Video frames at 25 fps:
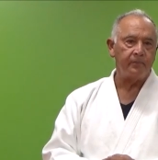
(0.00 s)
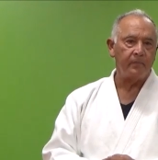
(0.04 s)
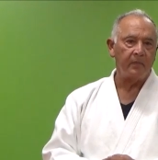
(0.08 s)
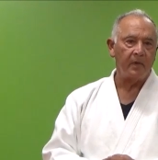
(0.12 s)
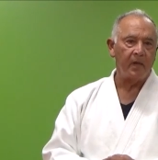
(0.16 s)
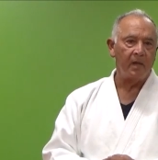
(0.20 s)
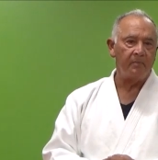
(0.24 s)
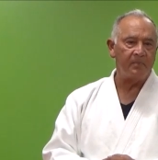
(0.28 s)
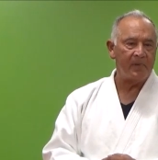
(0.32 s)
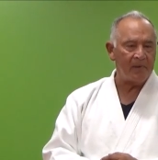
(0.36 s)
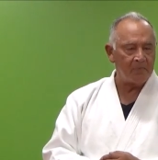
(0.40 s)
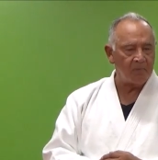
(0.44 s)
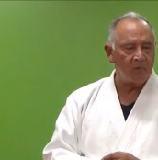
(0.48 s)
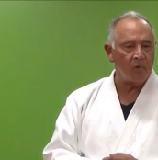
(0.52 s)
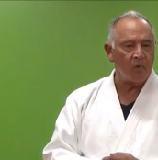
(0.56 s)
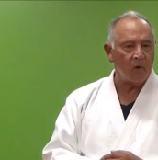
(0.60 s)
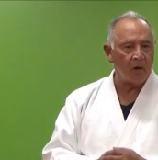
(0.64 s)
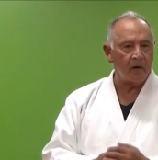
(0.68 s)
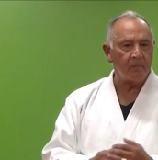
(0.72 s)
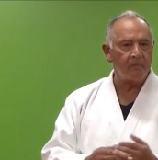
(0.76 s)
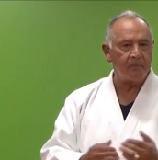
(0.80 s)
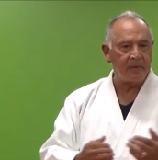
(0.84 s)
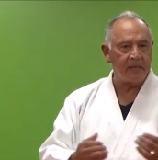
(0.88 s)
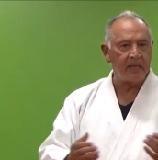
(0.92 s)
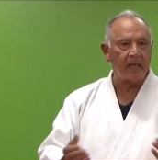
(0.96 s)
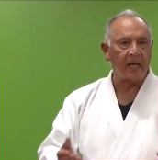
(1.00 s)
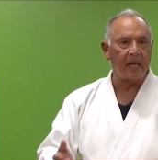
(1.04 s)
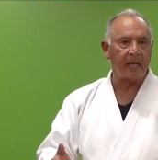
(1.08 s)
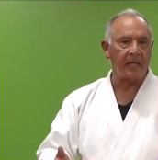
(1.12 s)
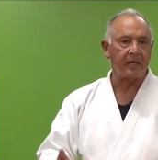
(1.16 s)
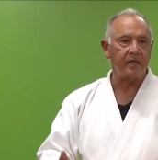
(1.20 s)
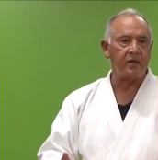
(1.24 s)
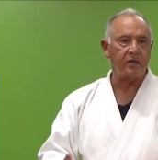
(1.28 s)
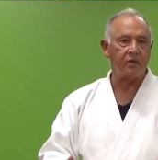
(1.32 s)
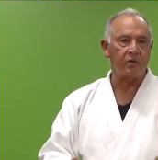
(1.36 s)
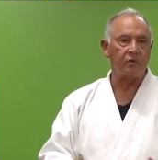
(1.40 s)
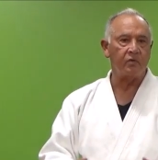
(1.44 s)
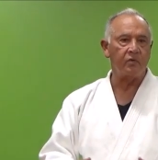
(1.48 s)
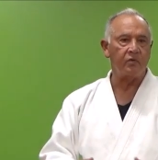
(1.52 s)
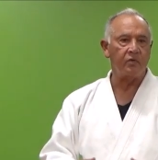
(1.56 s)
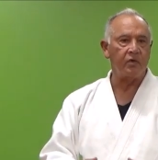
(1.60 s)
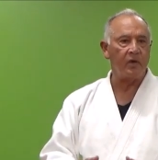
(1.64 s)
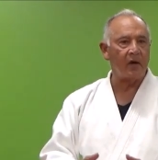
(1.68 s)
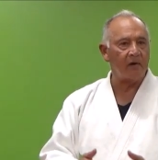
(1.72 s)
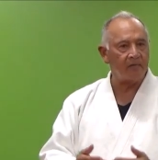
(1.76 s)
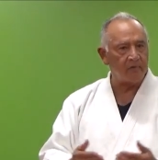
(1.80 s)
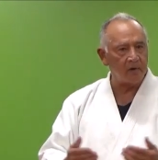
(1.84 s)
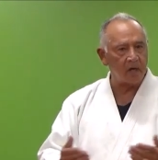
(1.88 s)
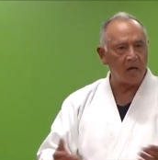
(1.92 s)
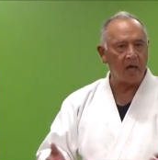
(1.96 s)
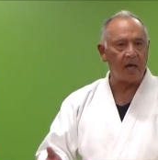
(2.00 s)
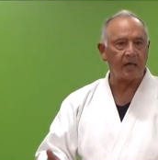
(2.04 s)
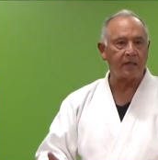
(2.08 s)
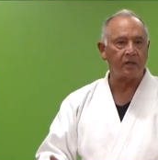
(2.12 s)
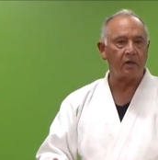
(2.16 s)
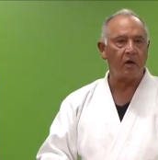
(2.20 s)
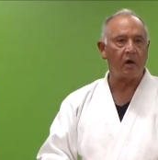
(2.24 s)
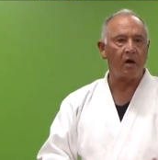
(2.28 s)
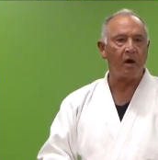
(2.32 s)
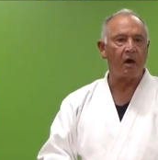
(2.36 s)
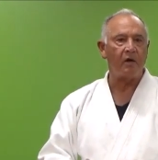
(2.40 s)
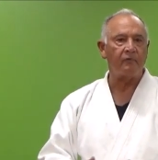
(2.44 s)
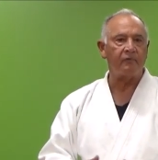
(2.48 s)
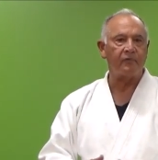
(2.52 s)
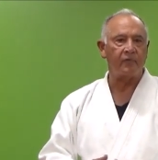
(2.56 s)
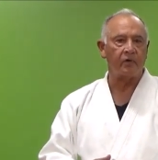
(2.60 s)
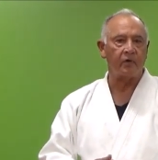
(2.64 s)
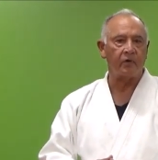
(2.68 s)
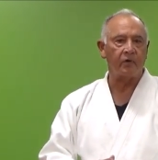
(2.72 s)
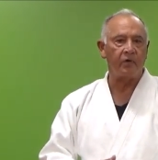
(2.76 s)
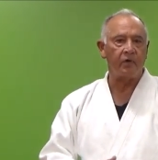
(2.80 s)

And people want to be like you. You have a lot to offer.